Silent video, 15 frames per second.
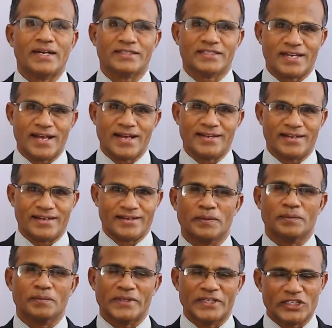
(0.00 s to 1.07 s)
channel.
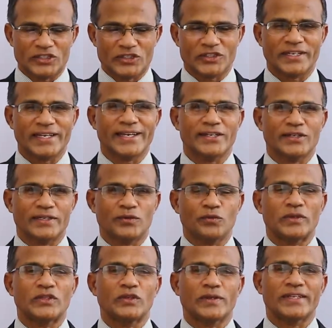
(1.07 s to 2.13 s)
Please share it
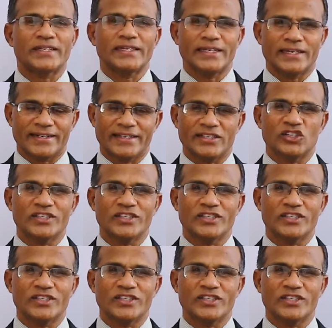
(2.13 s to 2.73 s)
with your near and